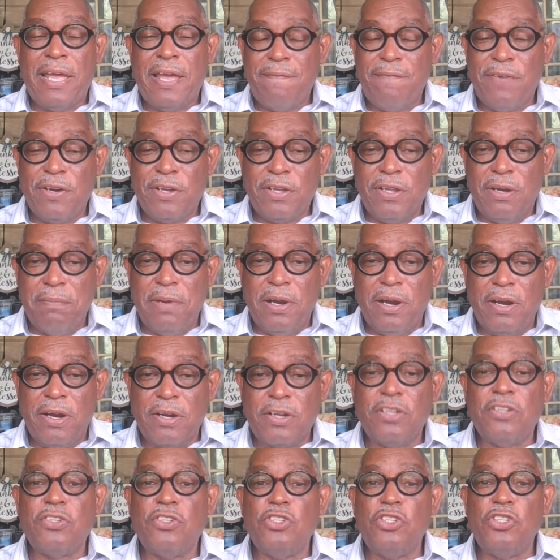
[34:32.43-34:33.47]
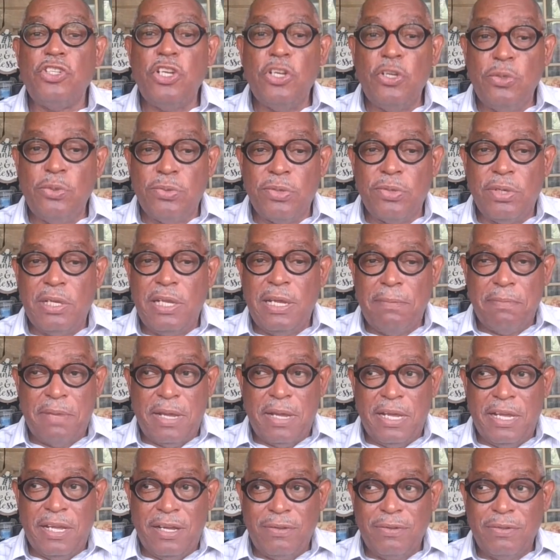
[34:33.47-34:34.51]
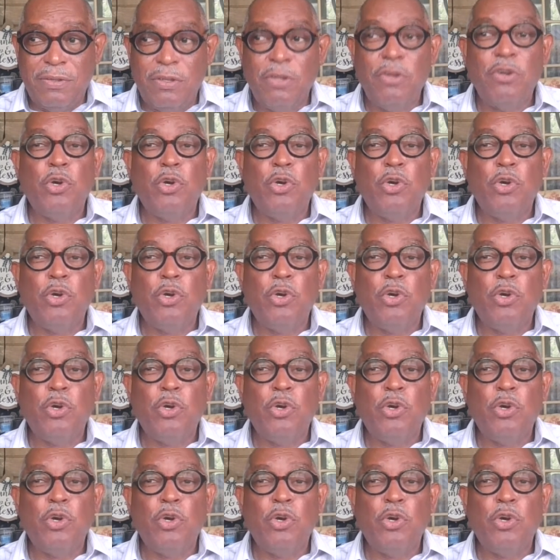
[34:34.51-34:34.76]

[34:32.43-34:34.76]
African Americans, usually male,